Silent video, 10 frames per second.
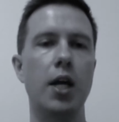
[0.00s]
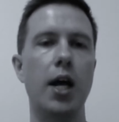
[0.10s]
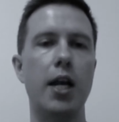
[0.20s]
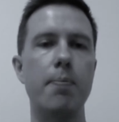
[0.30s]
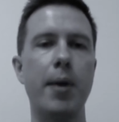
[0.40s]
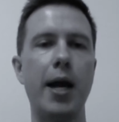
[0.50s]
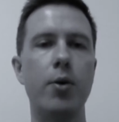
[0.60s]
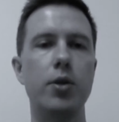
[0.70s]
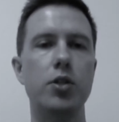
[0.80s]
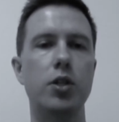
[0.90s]
and empower
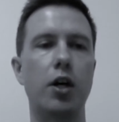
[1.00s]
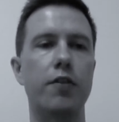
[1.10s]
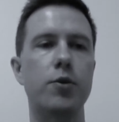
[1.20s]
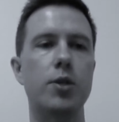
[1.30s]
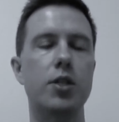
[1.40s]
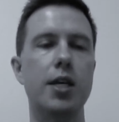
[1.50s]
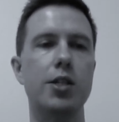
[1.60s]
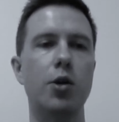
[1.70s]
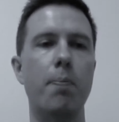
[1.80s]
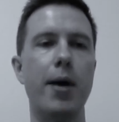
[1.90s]
the staff to insist
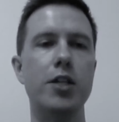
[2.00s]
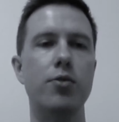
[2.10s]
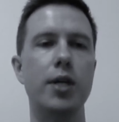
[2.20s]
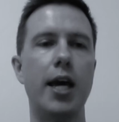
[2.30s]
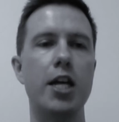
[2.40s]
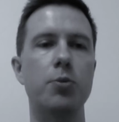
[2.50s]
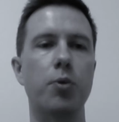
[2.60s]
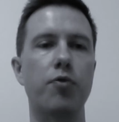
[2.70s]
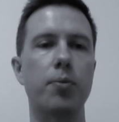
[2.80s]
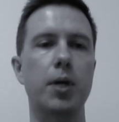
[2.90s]
on better
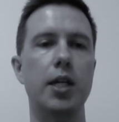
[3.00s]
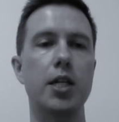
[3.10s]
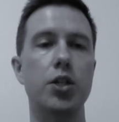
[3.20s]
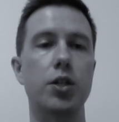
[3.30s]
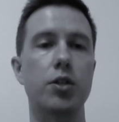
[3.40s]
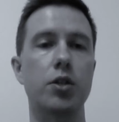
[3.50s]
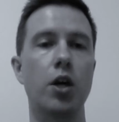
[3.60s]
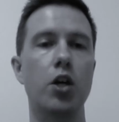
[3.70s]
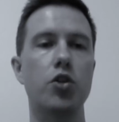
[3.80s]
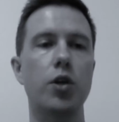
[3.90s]
engagement from clinicians
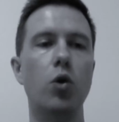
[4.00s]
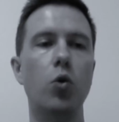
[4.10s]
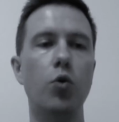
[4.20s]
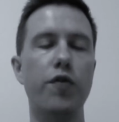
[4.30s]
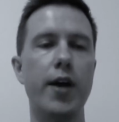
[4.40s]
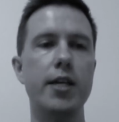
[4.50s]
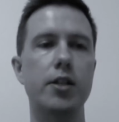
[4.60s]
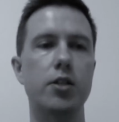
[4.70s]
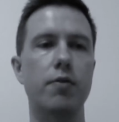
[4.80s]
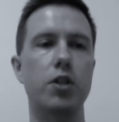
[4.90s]
during all
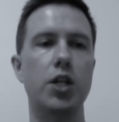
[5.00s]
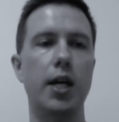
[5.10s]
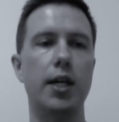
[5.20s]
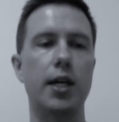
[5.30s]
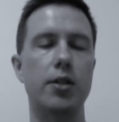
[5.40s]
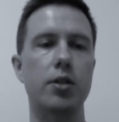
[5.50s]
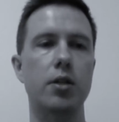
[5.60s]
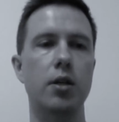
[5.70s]
phases of the checklist.